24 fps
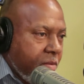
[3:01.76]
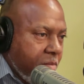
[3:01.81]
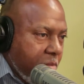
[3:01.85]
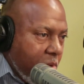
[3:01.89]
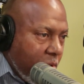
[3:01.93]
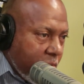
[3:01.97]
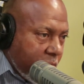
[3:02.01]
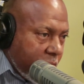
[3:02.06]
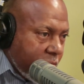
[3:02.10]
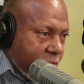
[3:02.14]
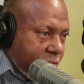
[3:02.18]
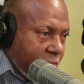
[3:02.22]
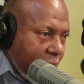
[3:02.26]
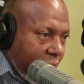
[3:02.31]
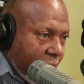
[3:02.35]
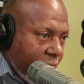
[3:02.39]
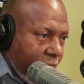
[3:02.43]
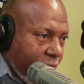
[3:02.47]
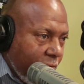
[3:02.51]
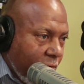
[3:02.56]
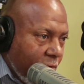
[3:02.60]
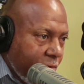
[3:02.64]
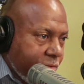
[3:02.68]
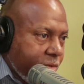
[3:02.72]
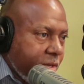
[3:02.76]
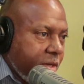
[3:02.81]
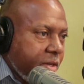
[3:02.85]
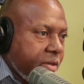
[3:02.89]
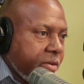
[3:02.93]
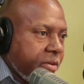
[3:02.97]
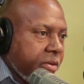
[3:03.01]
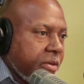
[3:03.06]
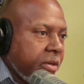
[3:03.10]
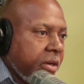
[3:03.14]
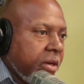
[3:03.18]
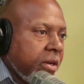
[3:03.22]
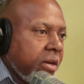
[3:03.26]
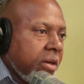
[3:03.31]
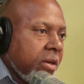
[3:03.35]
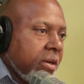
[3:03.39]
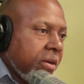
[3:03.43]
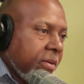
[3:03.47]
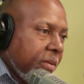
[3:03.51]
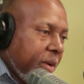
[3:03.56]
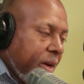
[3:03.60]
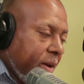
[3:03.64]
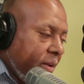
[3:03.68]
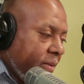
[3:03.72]
the model set forth in
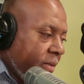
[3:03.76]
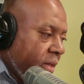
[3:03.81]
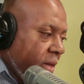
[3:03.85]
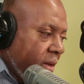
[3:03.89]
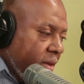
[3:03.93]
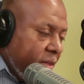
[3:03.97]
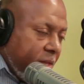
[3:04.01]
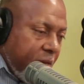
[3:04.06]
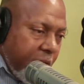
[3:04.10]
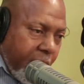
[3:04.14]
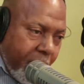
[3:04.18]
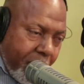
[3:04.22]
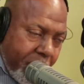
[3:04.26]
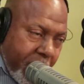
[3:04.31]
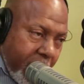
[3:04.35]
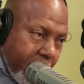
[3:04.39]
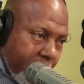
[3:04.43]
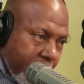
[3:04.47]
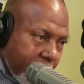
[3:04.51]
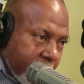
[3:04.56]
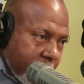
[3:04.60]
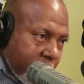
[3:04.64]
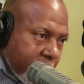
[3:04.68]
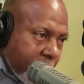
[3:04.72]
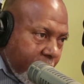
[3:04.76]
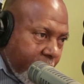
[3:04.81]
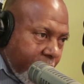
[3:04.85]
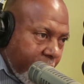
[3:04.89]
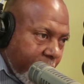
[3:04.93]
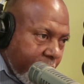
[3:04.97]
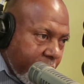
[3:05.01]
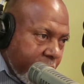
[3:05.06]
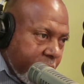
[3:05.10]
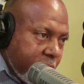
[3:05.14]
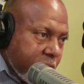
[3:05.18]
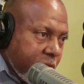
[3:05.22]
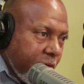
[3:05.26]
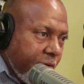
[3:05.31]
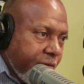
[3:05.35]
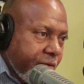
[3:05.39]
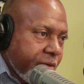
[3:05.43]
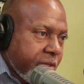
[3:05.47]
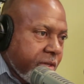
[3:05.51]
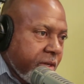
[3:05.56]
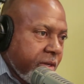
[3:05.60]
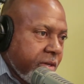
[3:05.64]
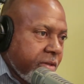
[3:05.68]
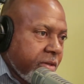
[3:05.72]
the appearance of a police
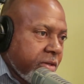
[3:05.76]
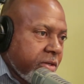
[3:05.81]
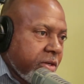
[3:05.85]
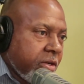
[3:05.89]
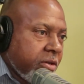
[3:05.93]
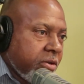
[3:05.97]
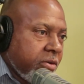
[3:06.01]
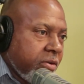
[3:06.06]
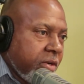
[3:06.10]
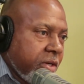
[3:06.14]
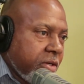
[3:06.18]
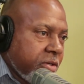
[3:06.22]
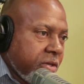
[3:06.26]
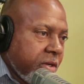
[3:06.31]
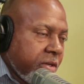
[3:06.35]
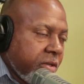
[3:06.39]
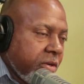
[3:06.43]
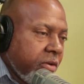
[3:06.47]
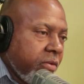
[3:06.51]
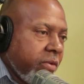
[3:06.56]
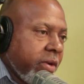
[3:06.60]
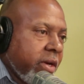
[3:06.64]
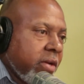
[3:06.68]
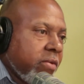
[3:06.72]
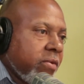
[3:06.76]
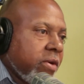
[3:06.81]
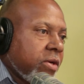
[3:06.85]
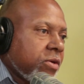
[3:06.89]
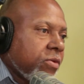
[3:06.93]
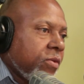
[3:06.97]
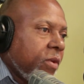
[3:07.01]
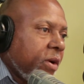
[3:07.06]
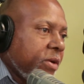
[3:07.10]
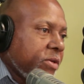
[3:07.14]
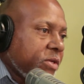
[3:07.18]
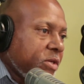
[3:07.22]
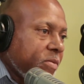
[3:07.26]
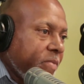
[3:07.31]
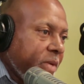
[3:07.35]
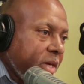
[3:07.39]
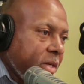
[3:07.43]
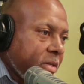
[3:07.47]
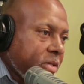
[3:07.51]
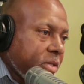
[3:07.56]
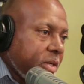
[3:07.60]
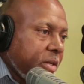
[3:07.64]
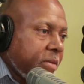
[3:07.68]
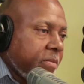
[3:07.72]
officer in a situation, the way in which one
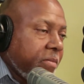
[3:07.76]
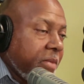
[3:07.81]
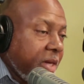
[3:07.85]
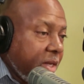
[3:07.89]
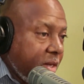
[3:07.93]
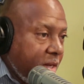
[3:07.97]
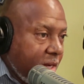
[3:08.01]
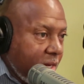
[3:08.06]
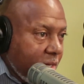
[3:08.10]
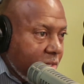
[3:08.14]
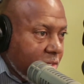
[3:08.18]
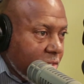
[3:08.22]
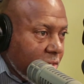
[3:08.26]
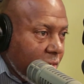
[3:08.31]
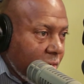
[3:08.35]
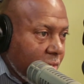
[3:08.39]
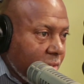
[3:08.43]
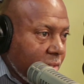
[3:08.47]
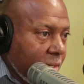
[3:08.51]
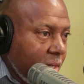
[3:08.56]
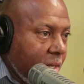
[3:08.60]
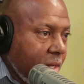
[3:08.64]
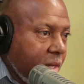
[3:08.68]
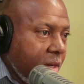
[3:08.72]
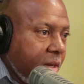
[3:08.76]
speaks and mediation,